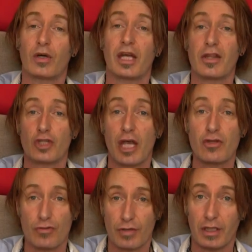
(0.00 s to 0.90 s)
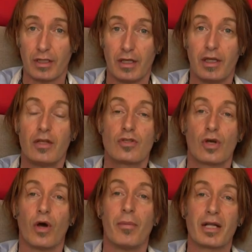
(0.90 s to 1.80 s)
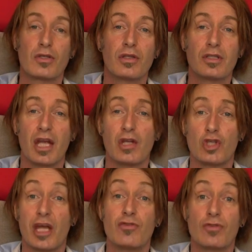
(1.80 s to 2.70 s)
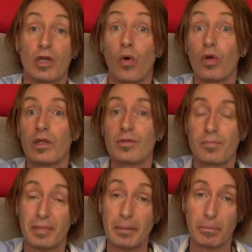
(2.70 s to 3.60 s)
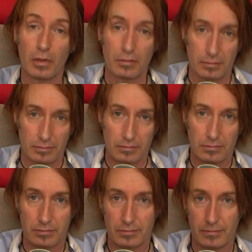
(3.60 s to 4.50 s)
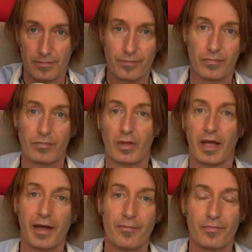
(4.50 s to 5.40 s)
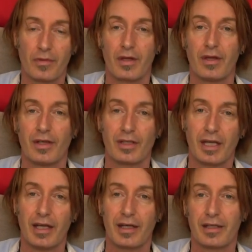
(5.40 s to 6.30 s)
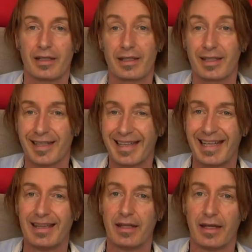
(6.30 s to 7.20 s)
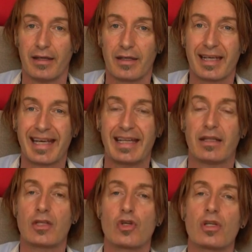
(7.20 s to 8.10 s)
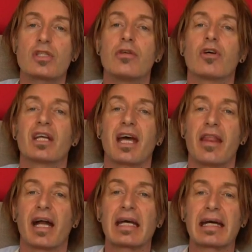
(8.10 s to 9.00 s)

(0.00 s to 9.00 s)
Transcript: Okay, the gentry. So imagine the gentry, all those people there. Okay, gente, gente. So it's, you've got to get that.